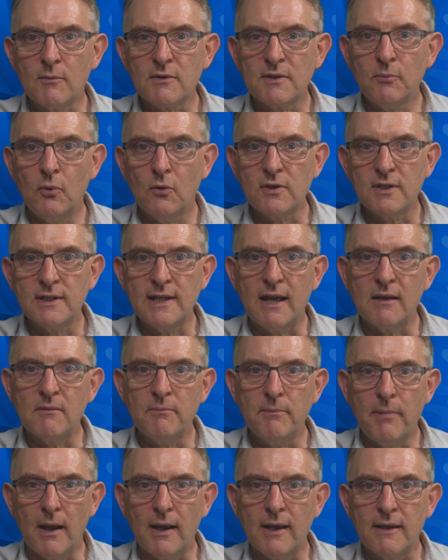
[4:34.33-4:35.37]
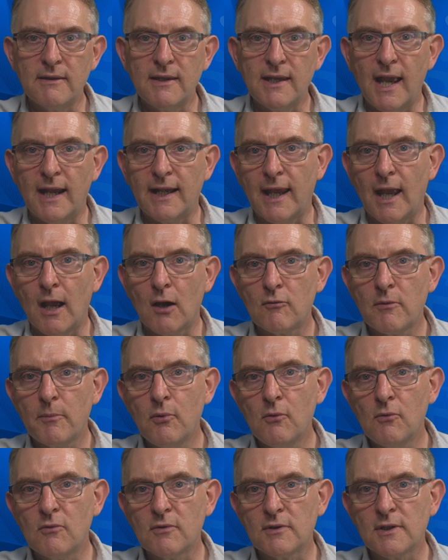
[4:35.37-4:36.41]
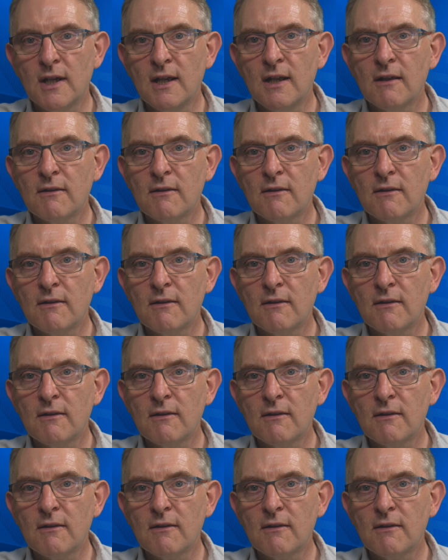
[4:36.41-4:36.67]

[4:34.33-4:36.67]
was pointed out by the NAR report,